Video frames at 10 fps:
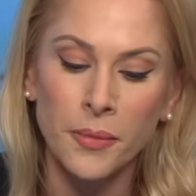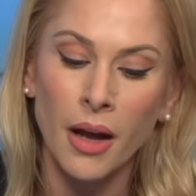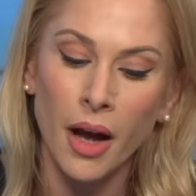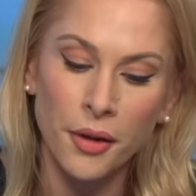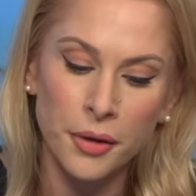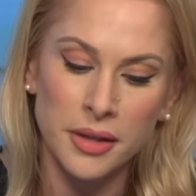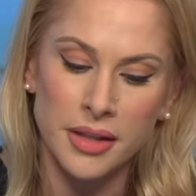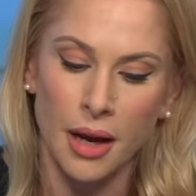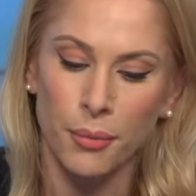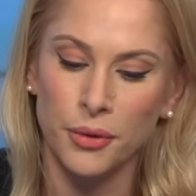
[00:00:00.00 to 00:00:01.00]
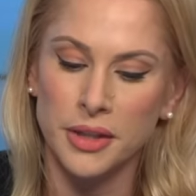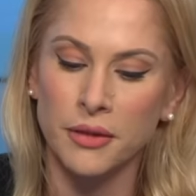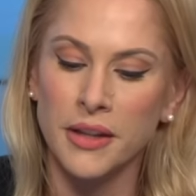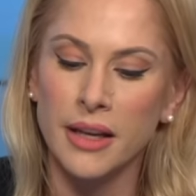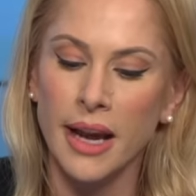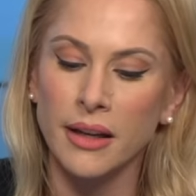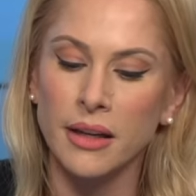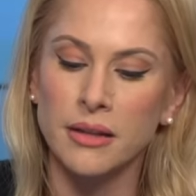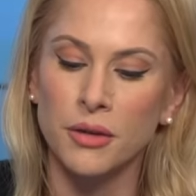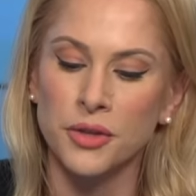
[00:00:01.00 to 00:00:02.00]
Other examples, if they can't
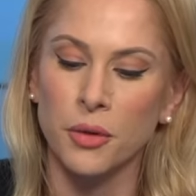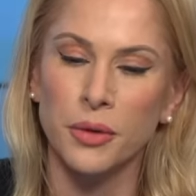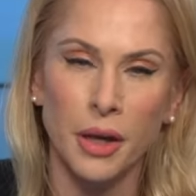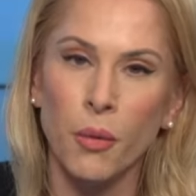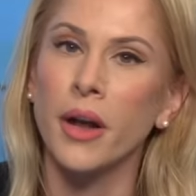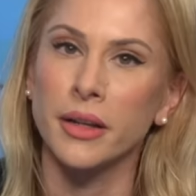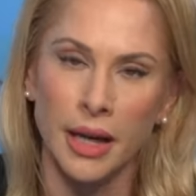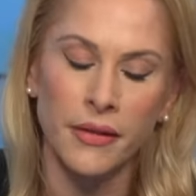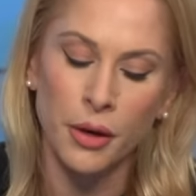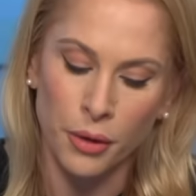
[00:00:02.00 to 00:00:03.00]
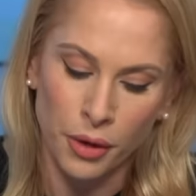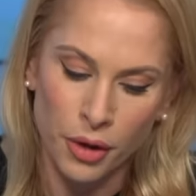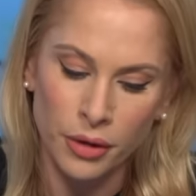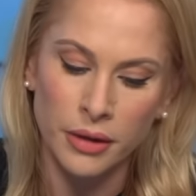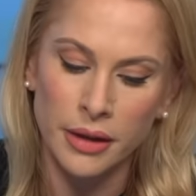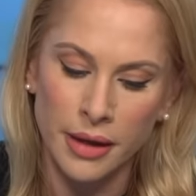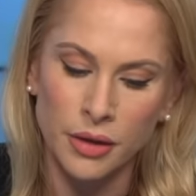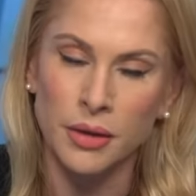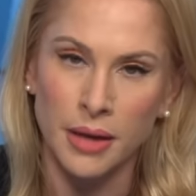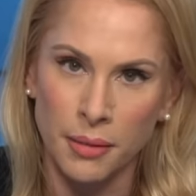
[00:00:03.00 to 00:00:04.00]
get deals on what they want, again, they go to Kirkland, they,
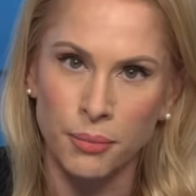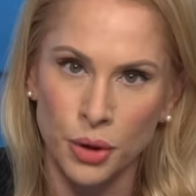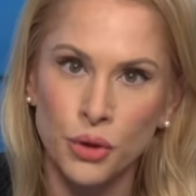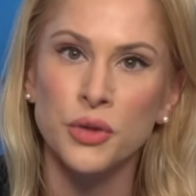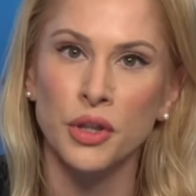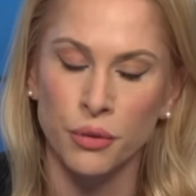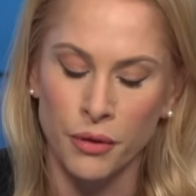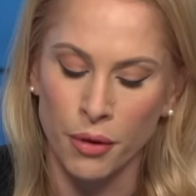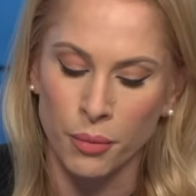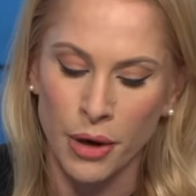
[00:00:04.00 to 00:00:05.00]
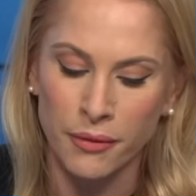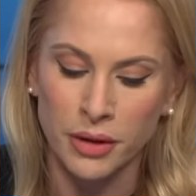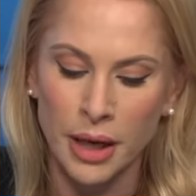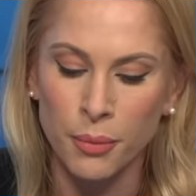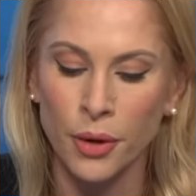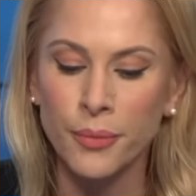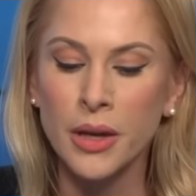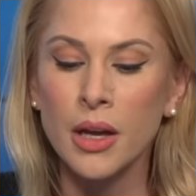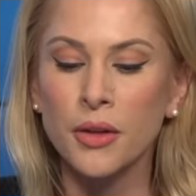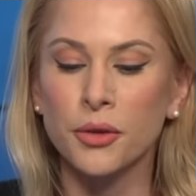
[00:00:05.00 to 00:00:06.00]
they produce it through their own private label.
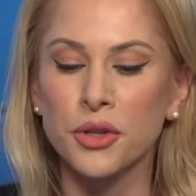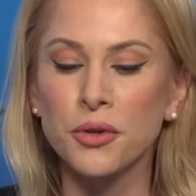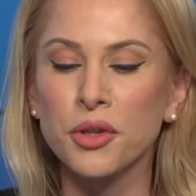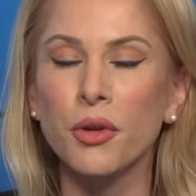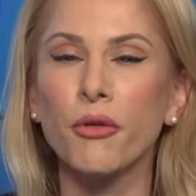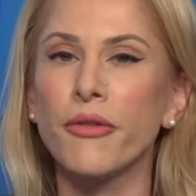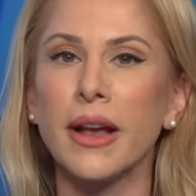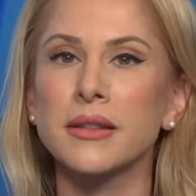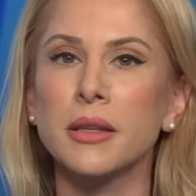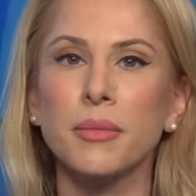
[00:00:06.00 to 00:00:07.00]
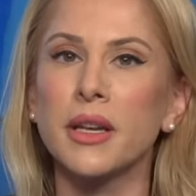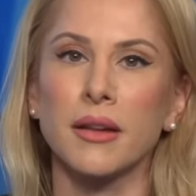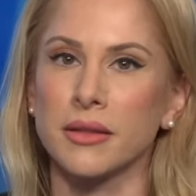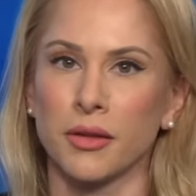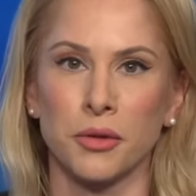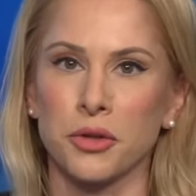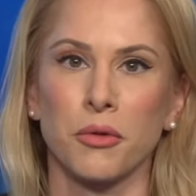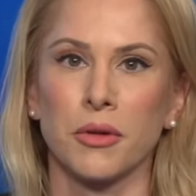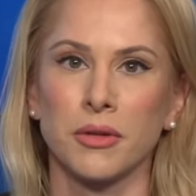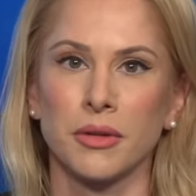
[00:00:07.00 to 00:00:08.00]
There's also no fancy B S in their
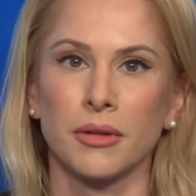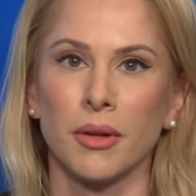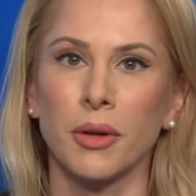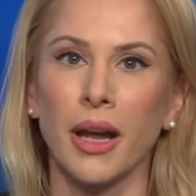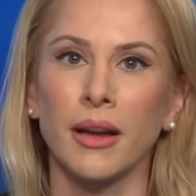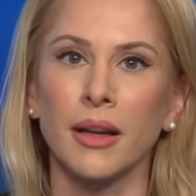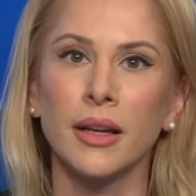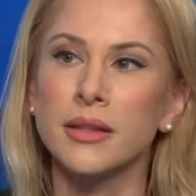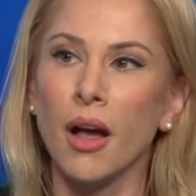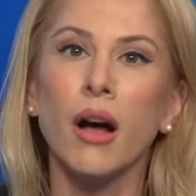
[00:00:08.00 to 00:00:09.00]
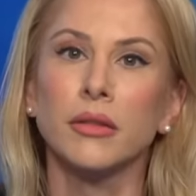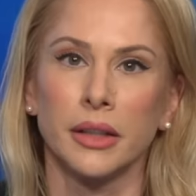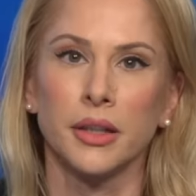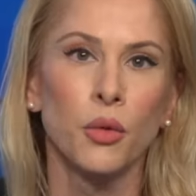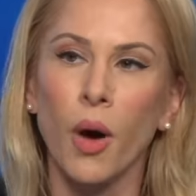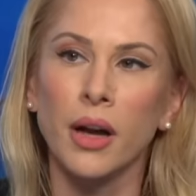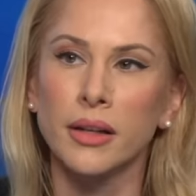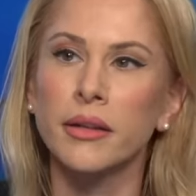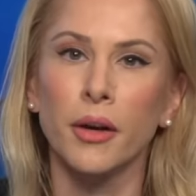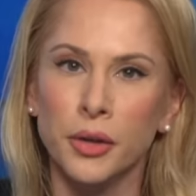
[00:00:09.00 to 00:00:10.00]
stores, okay? It's ugly, you walk
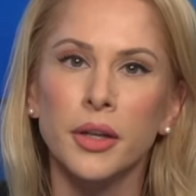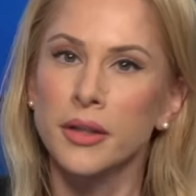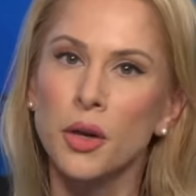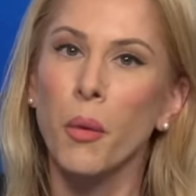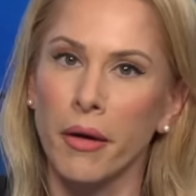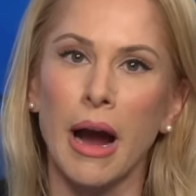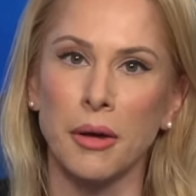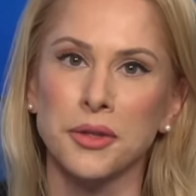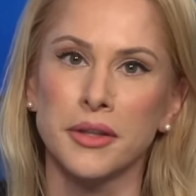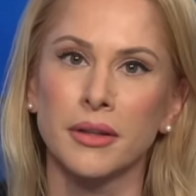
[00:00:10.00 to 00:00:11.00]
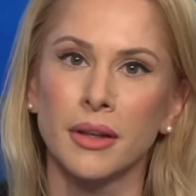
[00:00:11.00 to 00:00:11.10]
in there, it's a warehouse.